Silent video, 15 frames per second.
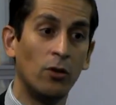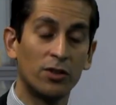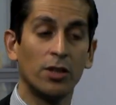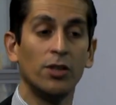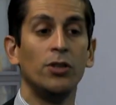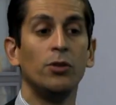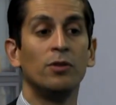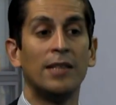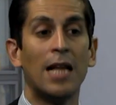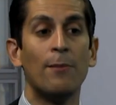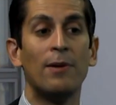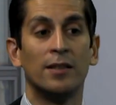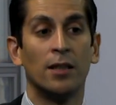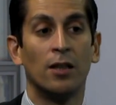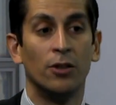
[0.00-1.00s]
can also use them
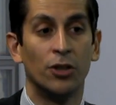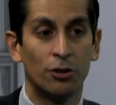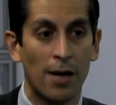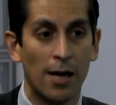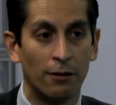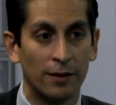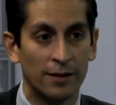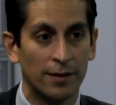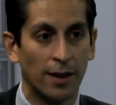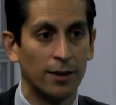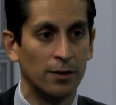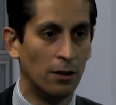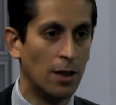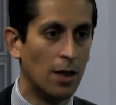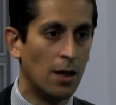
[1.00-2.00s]
as a contrarian signal.